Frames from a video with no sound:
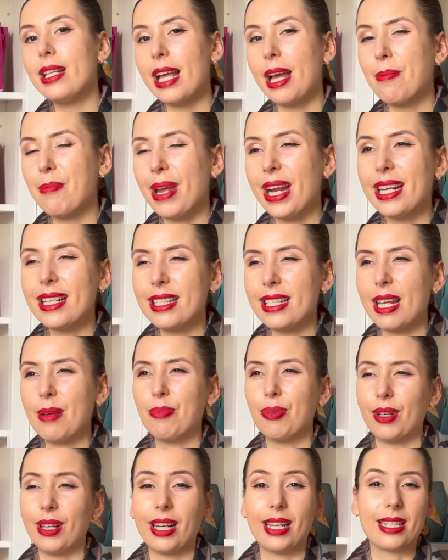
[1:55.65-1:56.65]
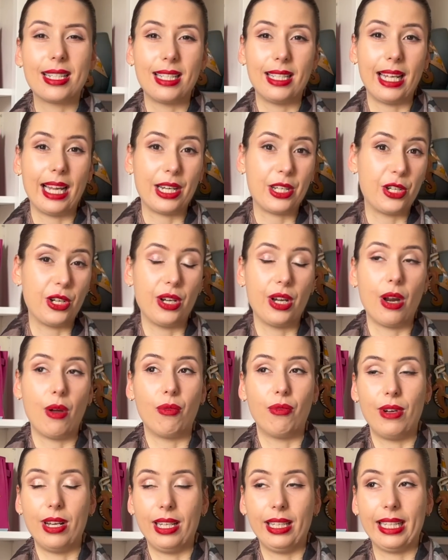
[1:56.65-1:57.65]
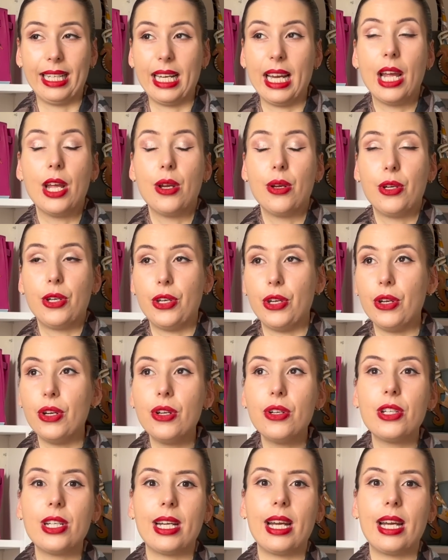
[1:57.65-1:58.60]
that makes their product selection really huge,